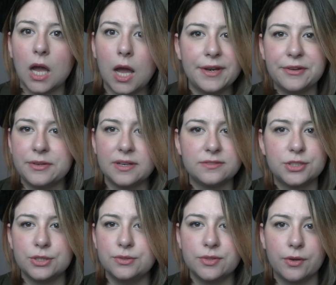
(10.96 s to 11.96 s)
I don't have
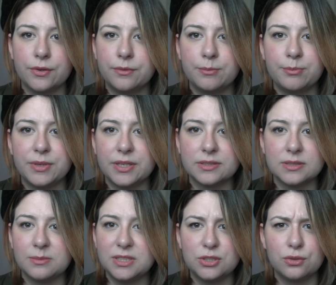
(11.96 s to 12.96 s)
shoes on because
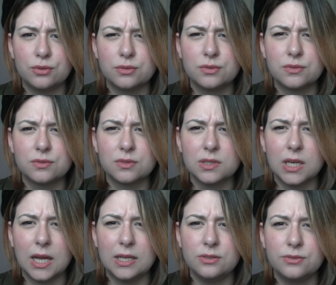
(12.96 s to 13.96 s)
I'm indoors
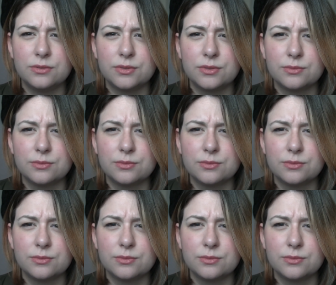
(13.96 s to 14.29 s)
and